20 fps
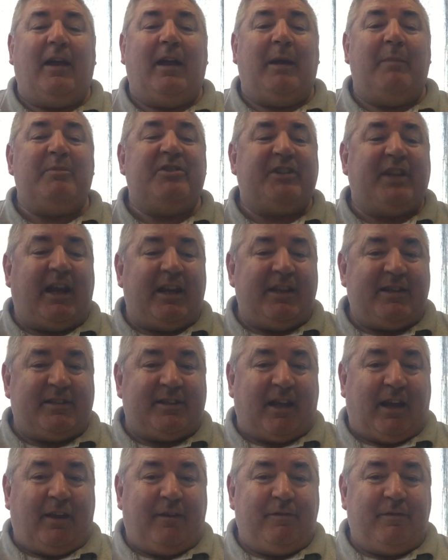Stay
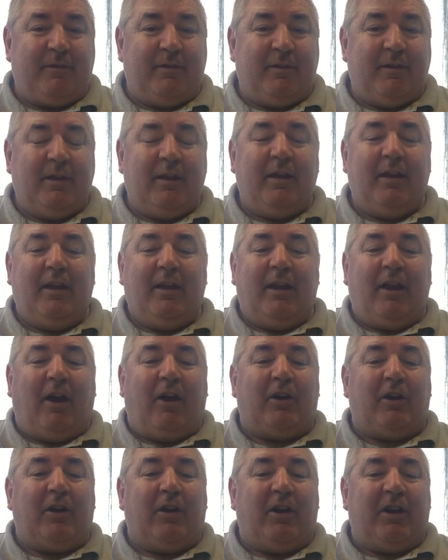safe.
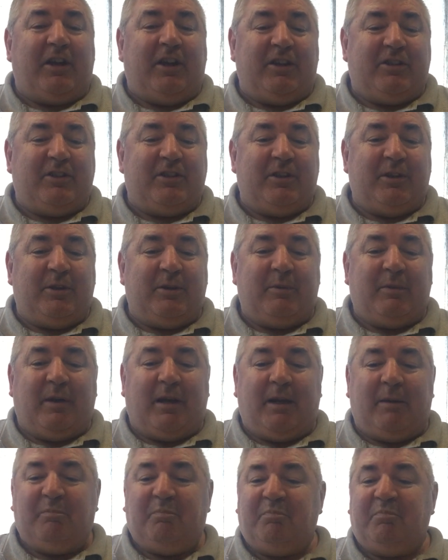I'd like you
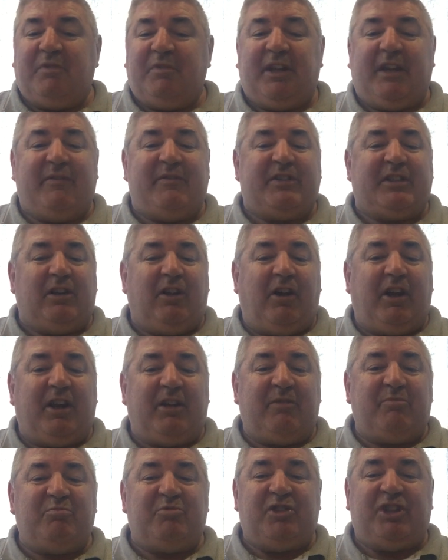to give us a
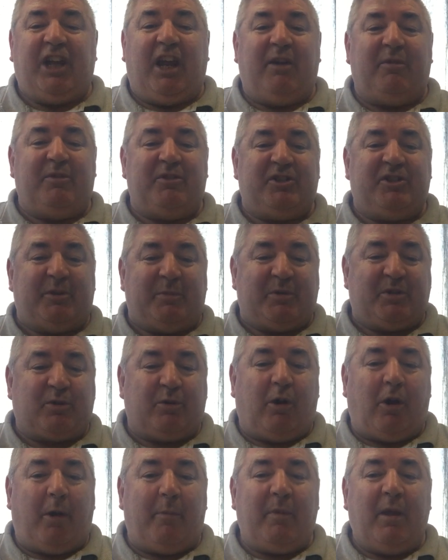like, share, and
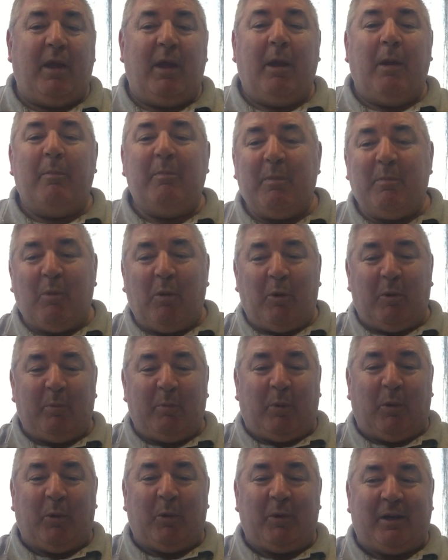subscribe, but more
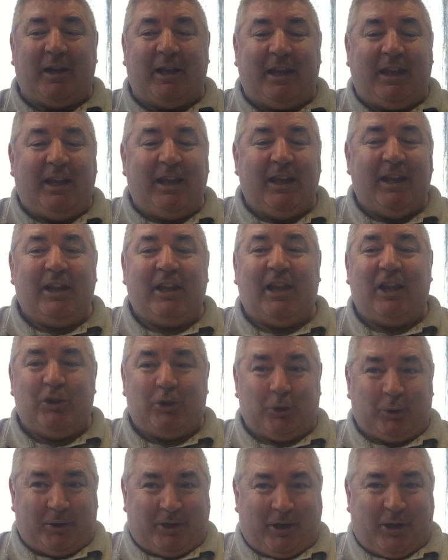importantly,
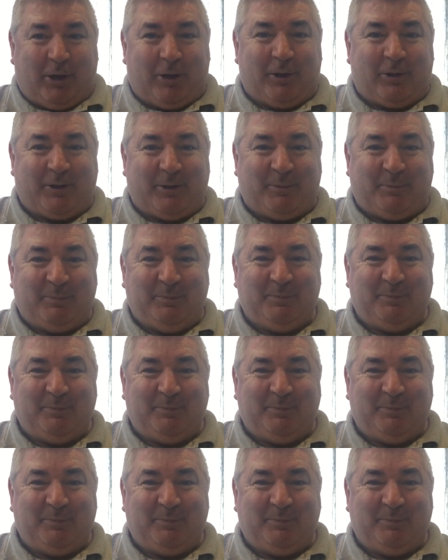enjoy your Holden.